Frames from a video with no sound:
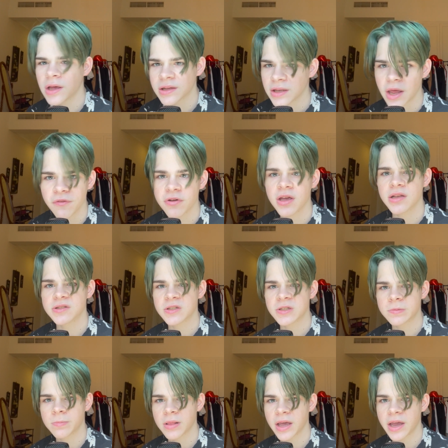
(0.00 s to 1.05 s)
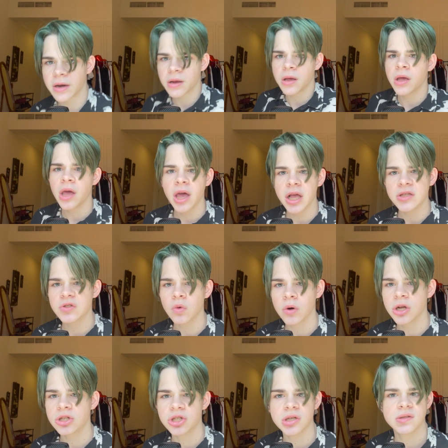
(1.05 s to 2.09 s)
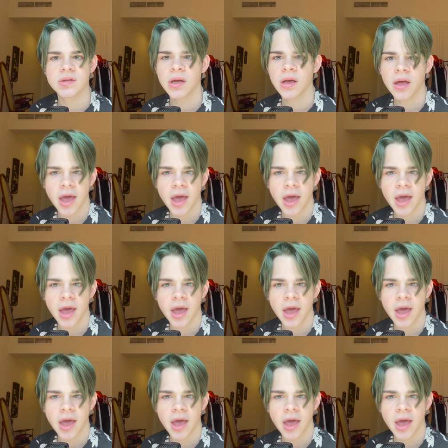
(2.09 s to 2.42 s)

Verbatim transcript: Never gets explained. It sort of just